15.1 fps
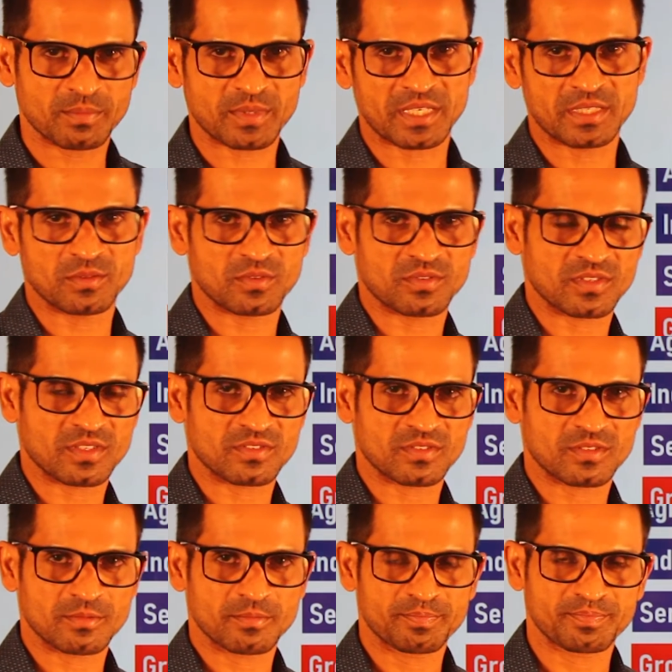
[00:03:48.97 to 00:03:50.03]

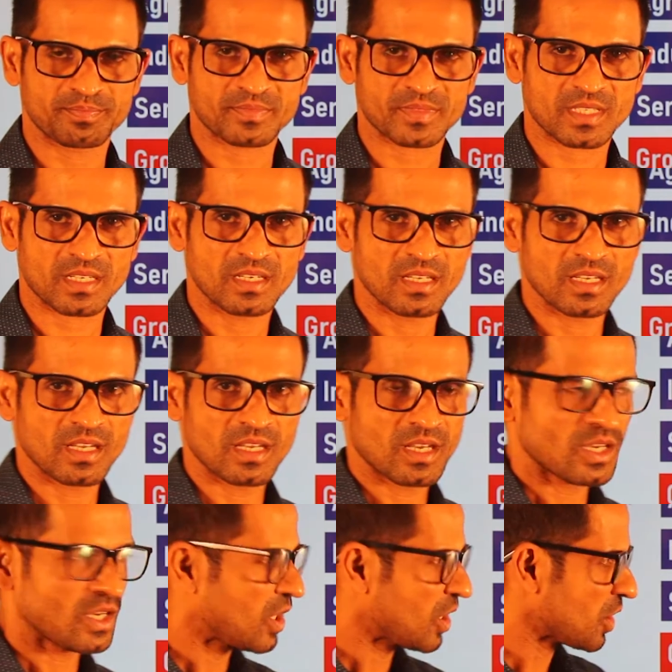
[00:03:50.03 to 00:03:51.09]
producers.
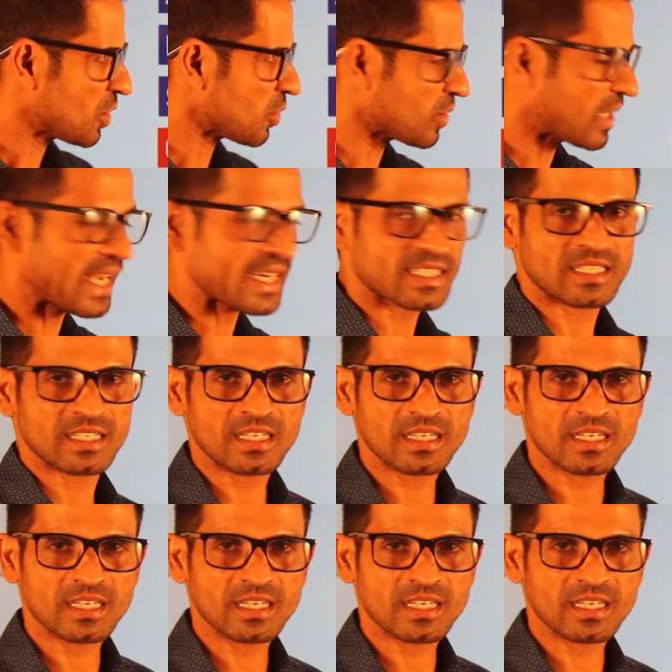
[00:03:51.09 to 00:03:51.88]
To that,